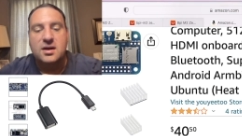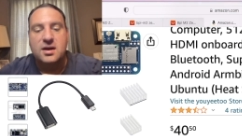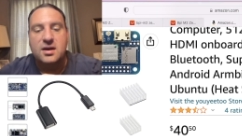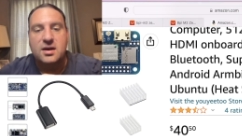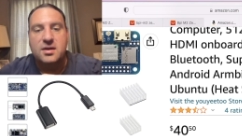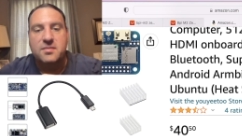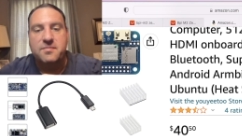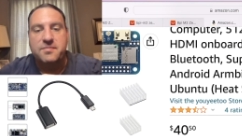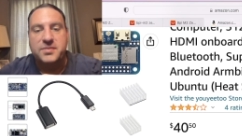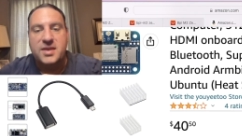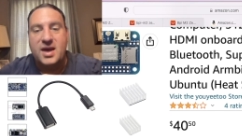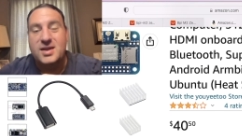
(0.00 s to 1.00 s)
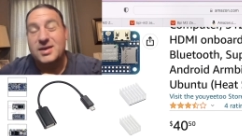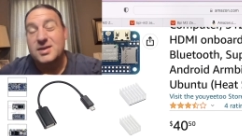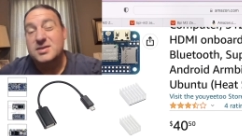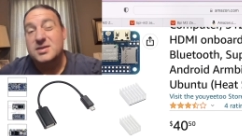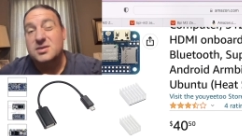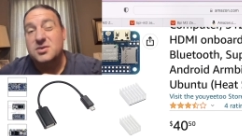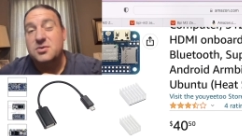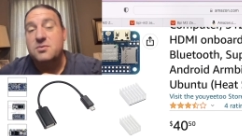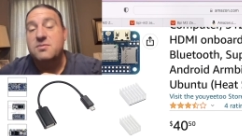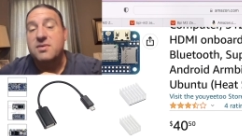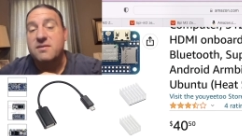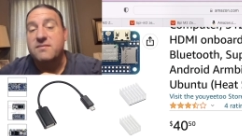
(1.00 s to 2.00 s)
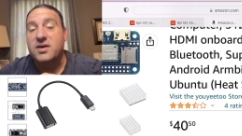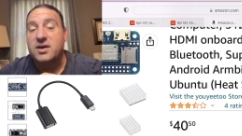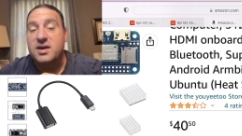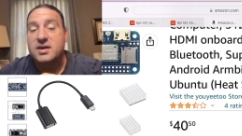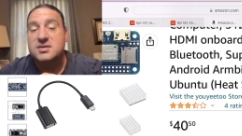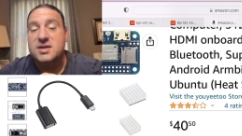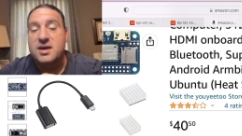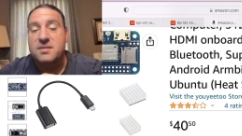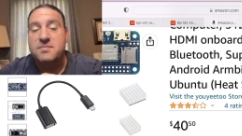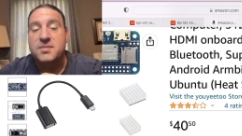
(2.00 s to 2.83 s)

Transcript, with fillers: um, and it gets to you the very next day.